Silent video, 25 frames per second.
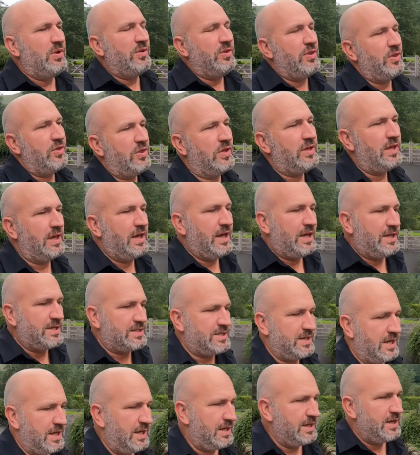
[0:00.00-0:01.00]
But the thing
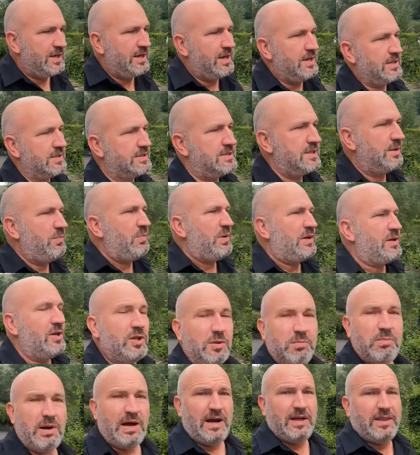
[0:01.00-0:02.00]
is, in
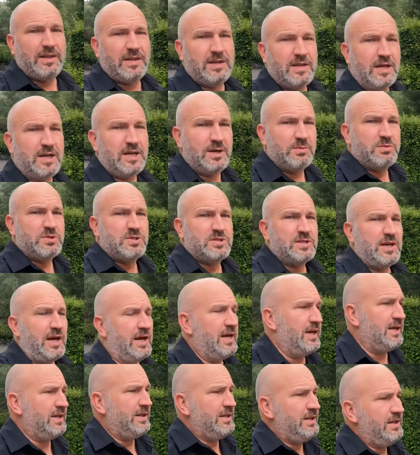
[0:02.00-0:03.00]
typical by the curb
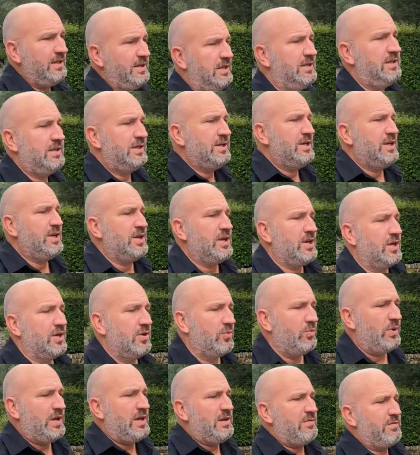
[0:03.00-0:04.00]
style,
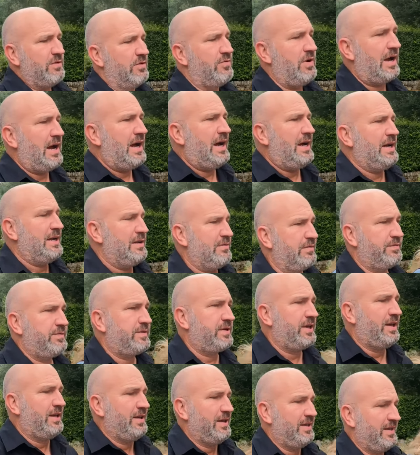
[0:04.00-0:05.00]
we've
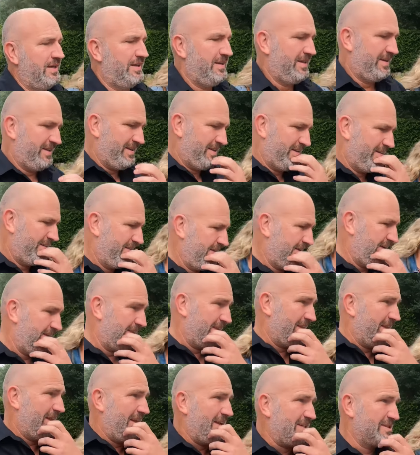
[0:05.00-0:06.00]
arrived
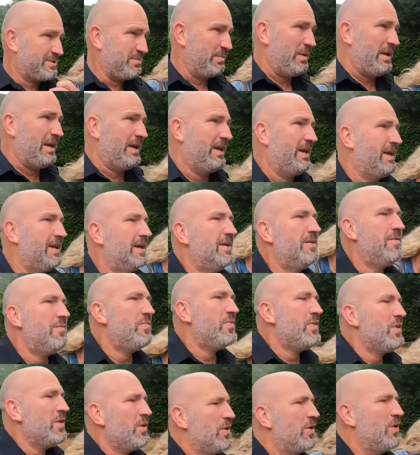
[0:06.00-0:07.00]
at the last minute,
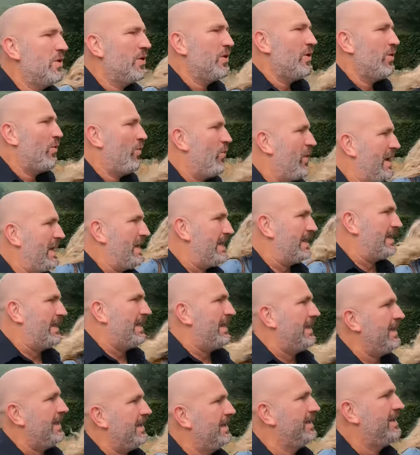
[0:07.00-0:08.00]
winged
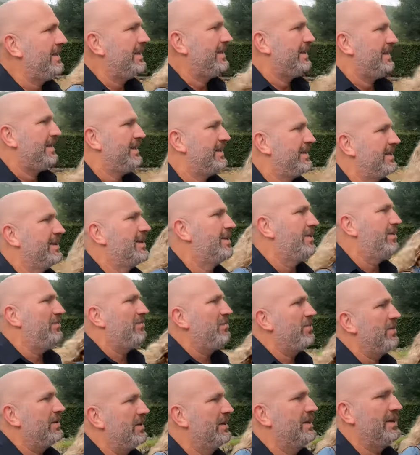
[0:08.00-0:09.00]
it,
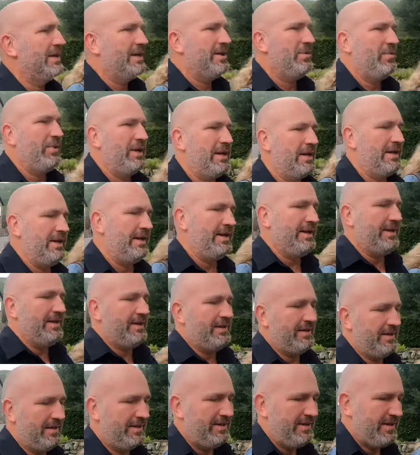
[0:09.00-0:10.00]
completely winging
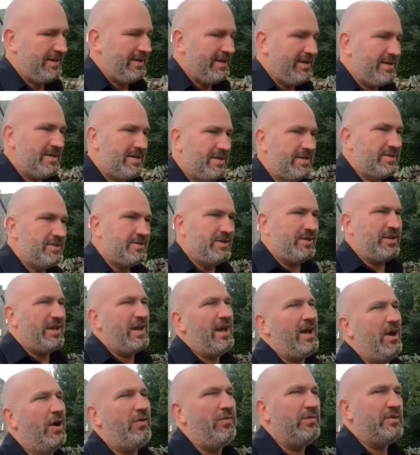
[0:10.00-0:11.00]
it. So,
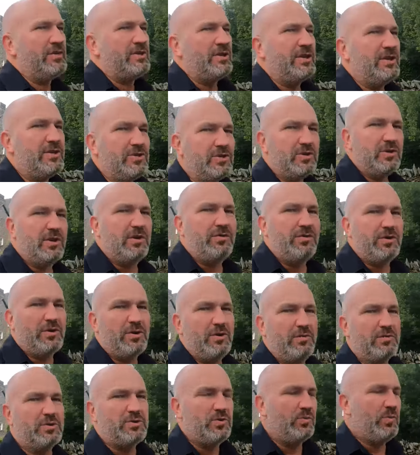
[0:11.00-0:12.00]
yeah, obviously, if you
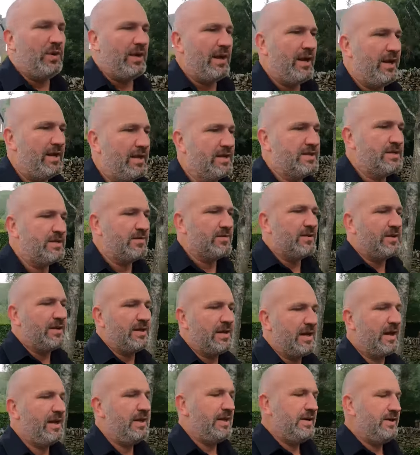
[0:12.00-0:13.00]
come somewhere like this, you've got
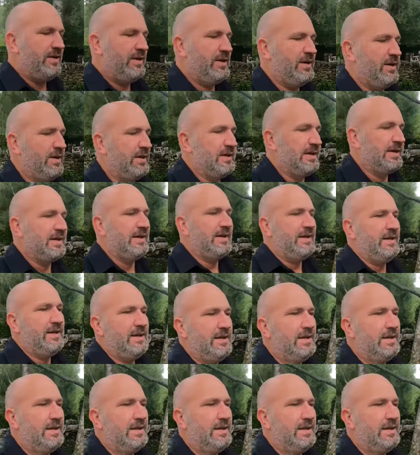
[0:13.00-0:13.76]
to get here early.